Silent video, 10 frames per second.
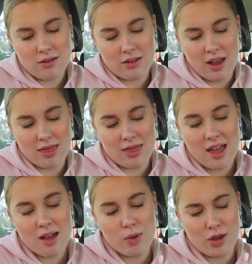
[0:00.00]
Okay,
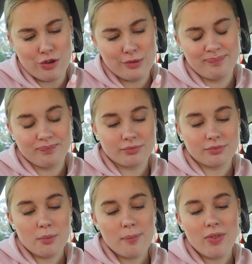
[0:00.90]
there we go.
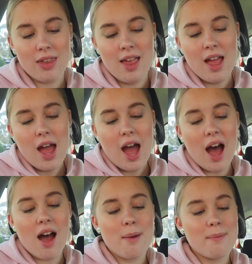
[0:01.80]

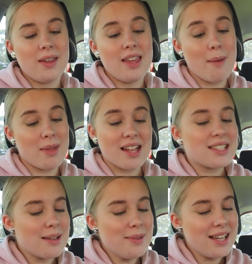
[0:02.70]
Yeah, but
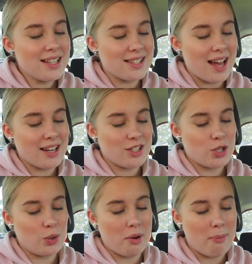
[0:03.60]
that's something exciting
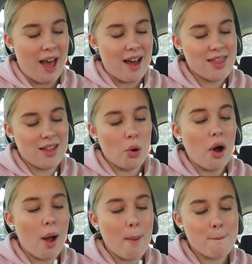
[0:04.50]
to talk about.
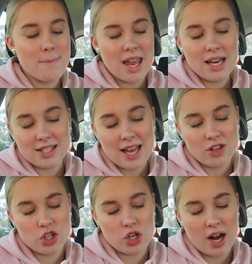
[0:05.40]
In
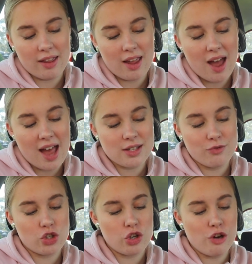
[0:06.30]
South Australia, as
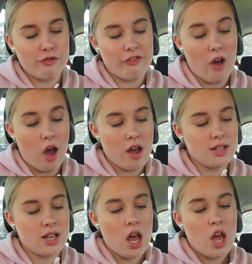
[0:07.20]
of June
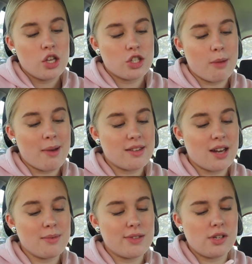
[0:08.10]
1st, so by the
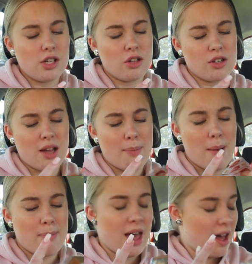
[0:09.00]
time this video goes up,
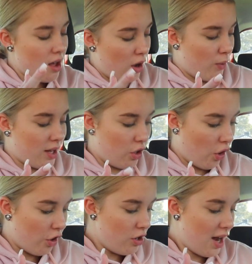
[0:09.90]
about a week
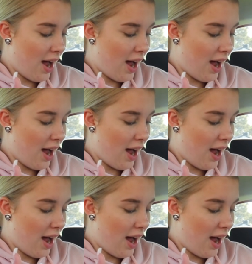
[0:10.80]
ago,